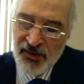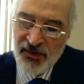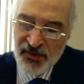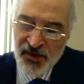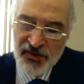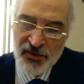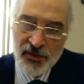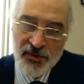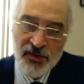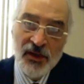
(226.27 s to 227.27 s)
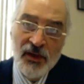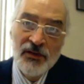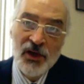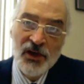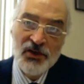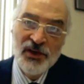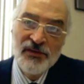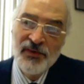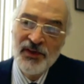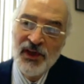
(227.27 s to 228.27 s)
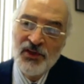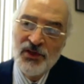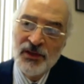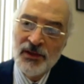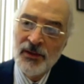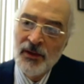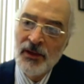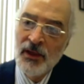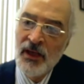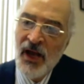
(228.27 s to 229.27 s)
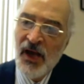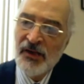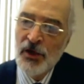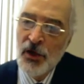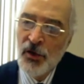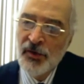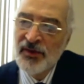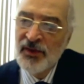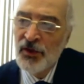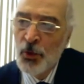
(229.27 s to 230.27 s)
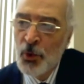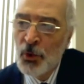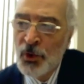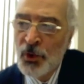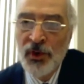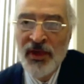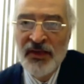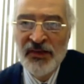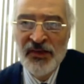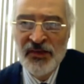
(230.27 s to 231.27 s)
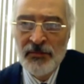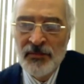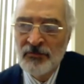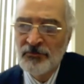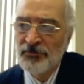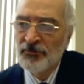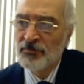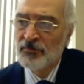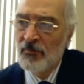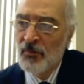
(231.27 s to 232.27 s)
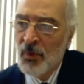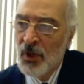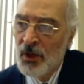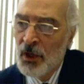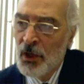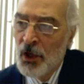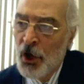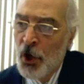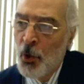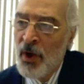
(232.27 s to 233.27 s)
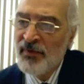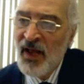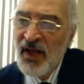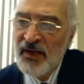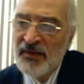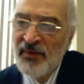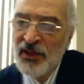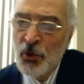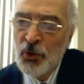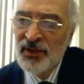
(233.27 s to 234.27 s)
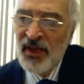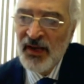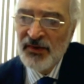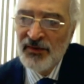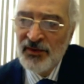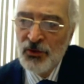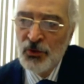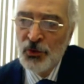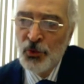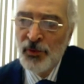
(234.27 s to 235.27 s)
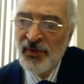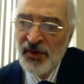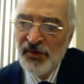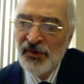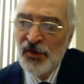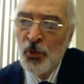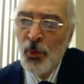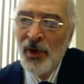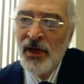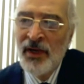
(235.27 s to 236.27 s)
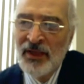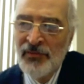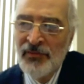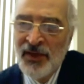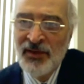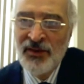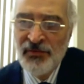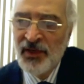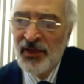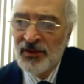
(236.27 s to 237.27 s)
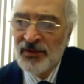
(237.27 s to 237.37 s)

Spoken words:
who deny the more than 27 million martyrs the Soviet Union and its successors, the Russian Federation, has lost in the war on Nazism.